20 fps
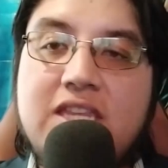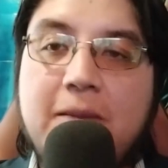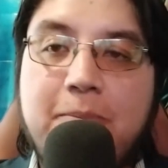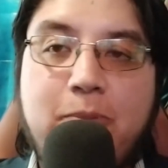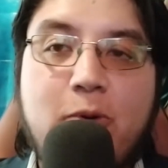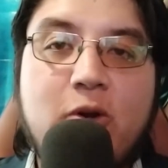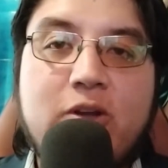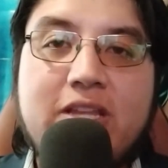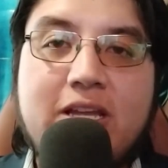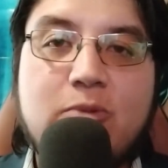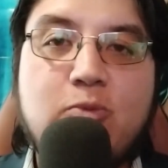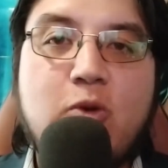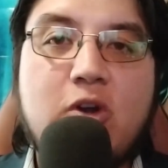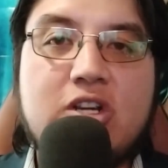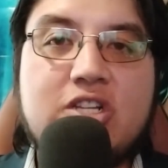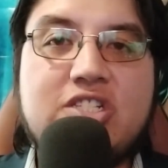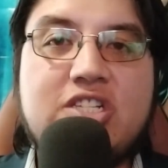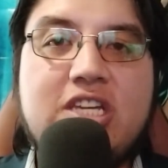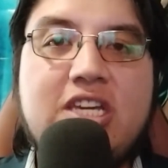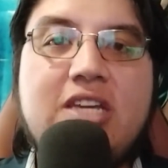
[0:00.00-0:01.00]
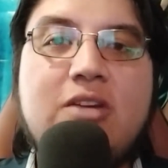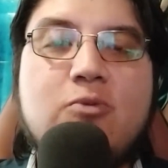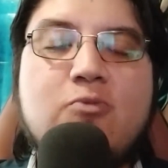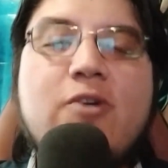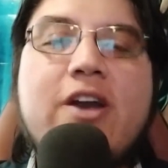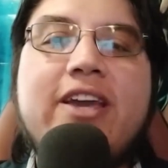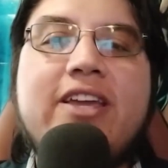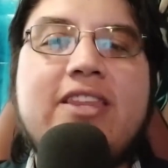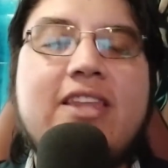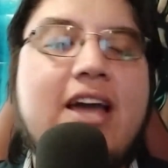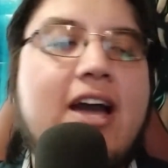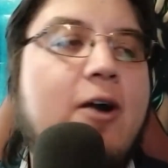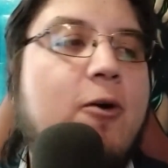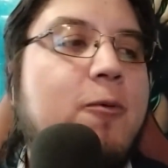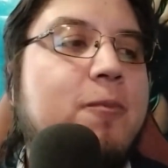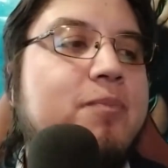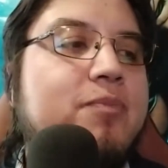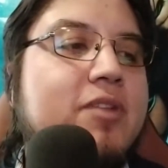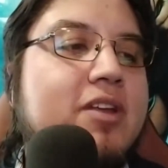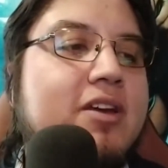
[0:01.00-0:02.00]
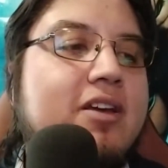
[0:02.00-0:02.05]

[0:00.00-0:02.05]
in the point that we are seeing right now.